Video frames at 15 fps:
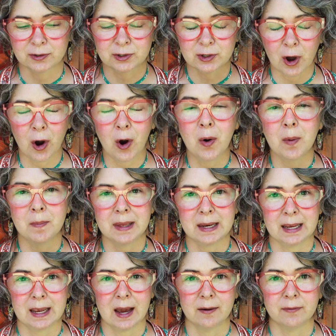So
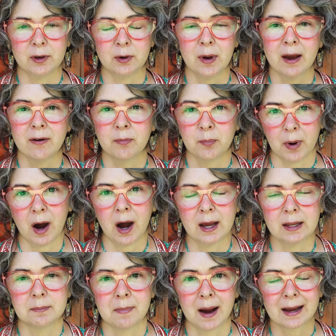many of you have
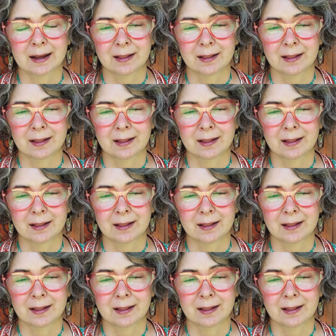bought my